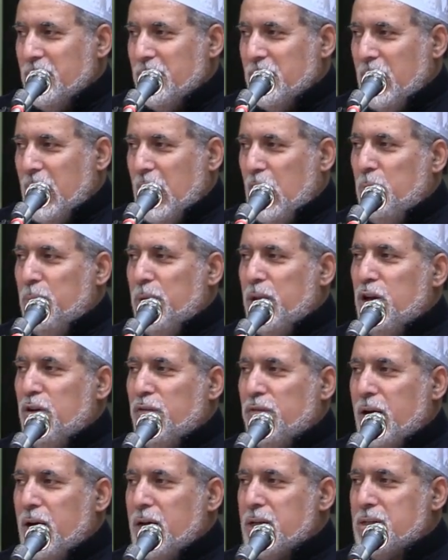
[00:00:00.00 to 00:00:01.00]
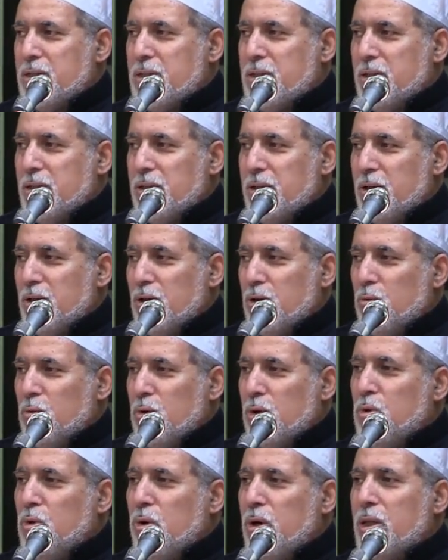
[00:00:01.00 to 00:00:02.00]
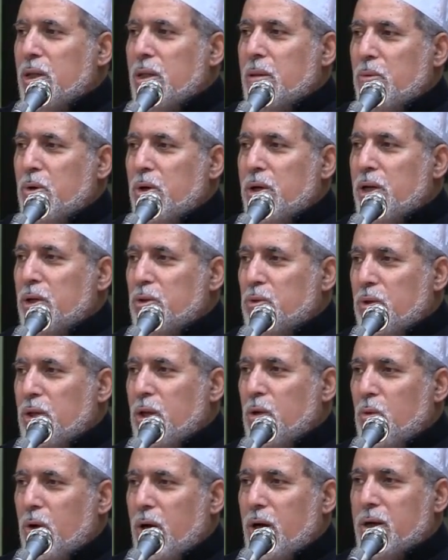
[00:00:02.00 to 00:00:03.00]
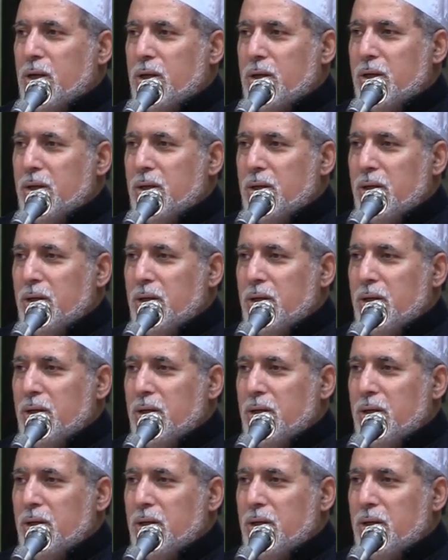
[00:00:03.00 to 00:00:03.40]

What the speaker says: How many of us would go in the morning to their work